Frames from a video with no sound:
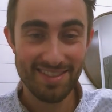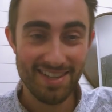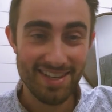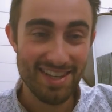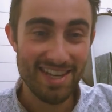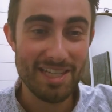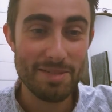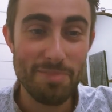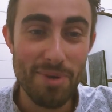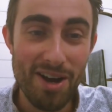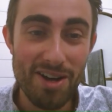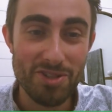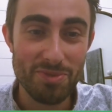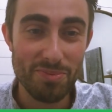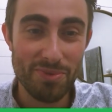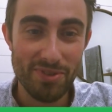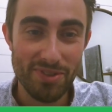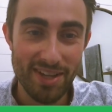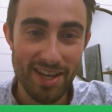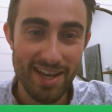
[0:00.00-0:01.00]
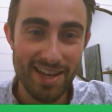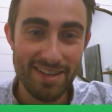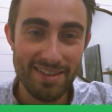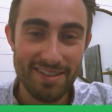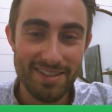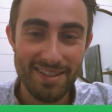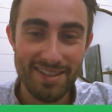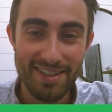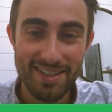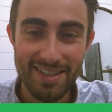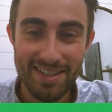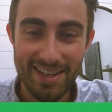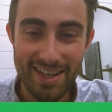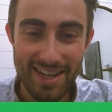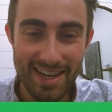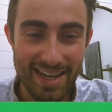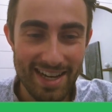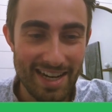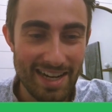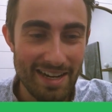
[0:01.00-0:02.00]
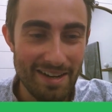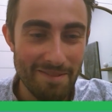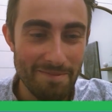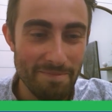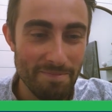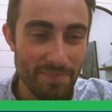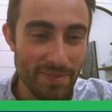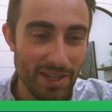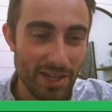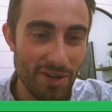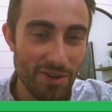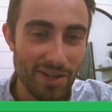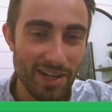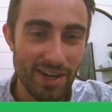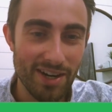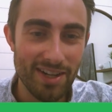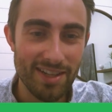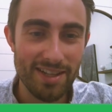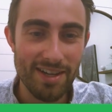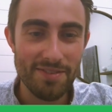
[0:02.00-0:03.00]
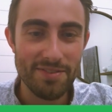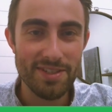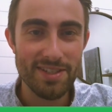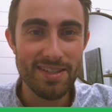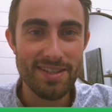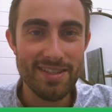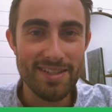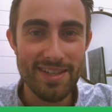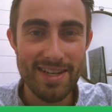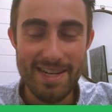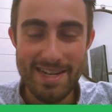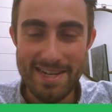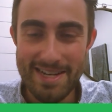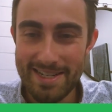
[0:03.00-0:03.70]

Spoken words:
It's possible, okay? You know, Gary loves his...